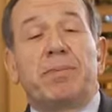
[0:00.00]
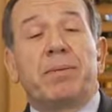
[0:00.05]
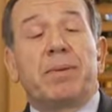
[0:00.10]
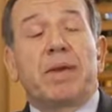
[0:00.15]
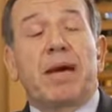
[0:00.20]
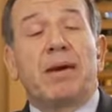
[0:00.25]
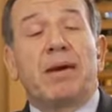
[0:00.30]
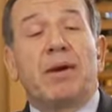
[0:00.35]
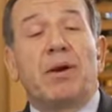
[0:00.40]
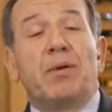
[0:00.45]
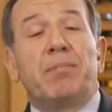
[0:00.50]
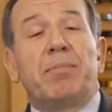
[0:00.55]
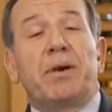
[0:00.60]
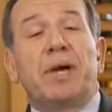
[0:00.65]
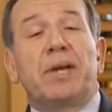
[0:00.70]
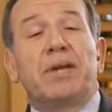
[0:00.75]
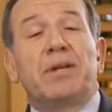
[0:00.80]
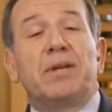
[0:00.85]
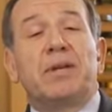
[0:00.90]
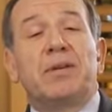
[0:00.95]
I hear
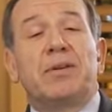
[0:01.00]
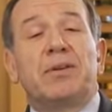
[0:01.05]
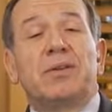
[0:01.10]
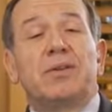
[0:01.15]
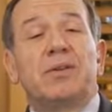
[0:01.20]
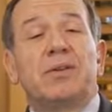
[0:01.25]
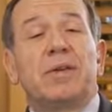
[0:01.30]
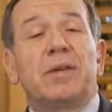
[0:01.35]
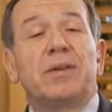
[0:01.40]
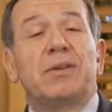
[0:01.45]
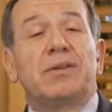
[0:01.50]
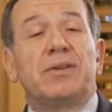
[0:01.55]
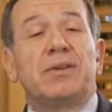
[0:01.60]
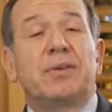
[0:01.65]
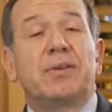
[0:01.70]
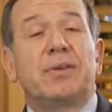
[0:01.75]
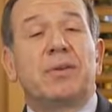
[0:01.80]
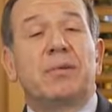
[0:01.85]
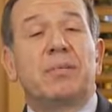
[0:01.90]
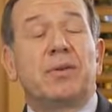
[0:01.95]
politicians say the
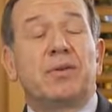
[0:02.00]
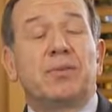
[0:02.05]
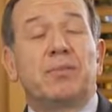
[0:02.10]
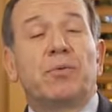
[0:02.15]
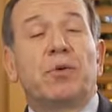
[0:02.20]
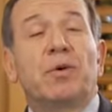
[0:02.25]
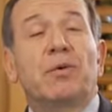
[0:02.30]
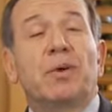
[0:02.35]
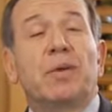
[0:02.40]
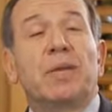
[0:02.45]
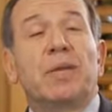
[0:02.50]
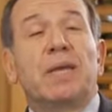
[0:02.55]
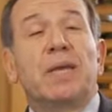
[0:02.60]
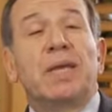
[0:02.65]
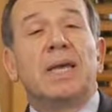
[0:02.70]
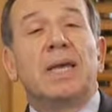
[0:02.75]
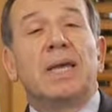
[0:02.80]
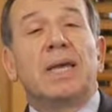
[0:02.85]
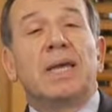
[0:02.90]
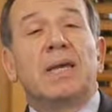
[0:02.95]
system is broken.
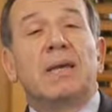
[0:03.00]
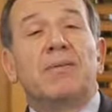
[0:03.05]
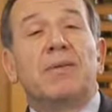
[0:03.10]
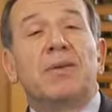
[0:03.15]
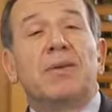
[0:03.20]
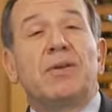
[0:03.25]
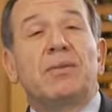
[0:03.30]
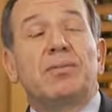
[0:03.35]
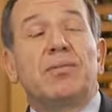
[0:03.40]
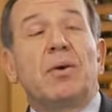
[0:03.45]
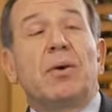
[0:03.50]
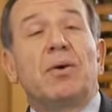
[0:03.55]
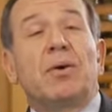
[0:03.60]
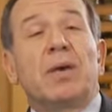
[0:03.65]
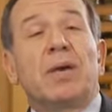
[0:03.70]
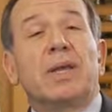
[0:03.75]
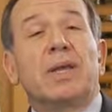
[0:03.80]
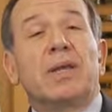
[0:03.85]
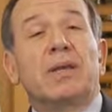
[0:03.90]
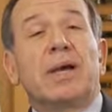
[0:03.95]
If it is
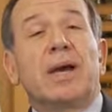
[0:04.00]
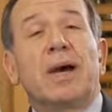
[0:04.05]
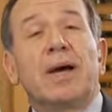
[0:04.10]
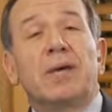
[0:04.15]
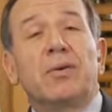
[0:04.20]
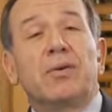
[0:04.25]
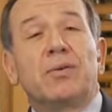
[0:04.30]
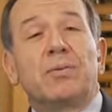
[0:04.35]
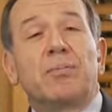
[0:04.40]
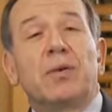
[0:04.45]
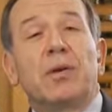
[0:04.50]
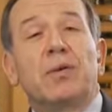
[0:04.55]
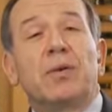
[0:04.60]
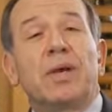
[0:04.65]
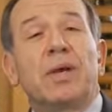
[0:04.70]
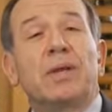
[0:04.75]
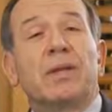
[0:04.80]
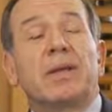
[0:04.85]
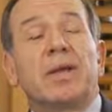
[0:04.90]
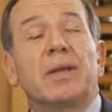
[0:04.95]
broken, Congress broke
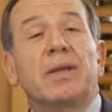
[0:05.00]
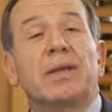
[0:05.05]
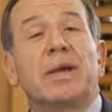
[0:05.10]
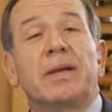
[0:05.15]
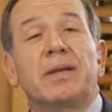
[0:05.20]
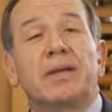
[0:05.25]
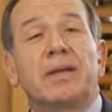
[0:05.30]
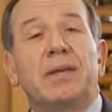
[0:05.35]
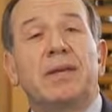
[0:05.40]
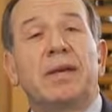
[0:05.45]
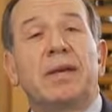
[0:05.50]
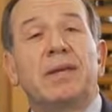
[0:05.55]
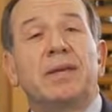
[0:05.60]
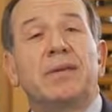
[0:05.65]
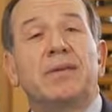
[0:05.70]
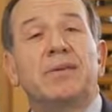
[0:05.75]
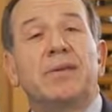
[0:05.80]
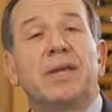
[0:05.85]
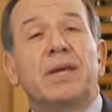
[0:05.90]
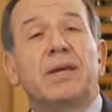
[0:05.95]
it in
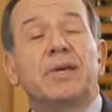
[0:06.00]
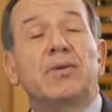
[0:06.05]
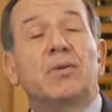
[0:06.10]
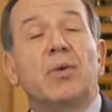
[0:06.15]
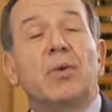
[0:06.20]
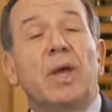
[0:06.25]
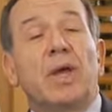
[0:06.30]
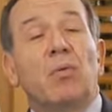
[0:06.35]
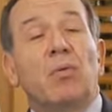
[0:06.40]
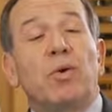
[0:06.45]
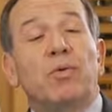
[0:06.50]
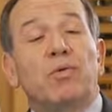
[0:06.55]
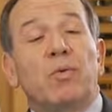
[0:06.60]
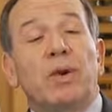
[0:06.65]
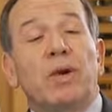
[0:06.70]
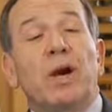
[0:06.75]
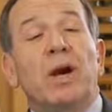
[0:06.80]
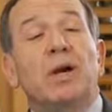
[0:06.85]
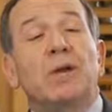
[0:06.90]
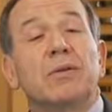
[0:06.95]
1996 with
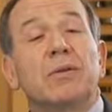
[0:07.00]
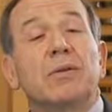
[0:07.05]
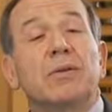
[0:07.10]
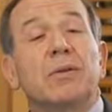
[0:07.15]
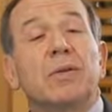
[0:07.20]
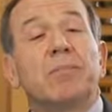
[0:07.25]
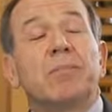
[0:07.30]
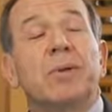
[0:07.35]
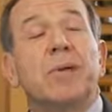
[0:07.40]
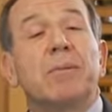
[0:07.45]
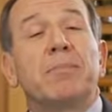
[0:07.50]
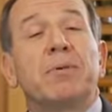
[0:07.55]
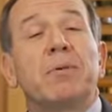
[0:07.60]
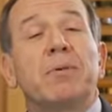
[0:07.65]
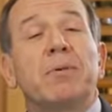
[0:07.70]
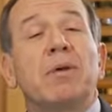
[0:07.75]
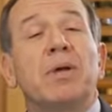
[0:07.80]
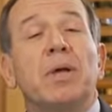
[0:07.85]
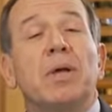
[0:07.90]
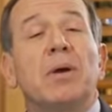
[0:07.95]
regard to the
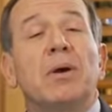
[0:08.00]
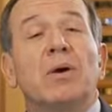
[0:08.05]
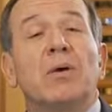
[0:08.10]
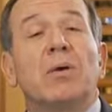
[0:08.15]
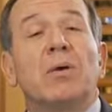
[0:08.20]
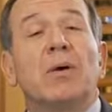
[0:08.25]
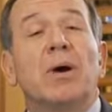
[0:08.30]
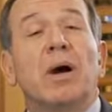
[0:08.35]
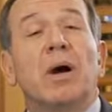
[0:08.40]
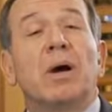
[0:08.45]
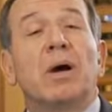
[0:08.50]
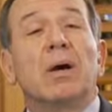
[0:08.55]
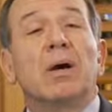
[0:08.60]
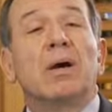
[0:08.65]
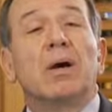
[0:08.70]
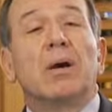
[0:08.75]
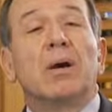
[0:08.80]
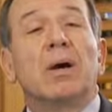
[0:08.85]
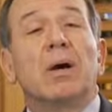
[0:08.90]
people who are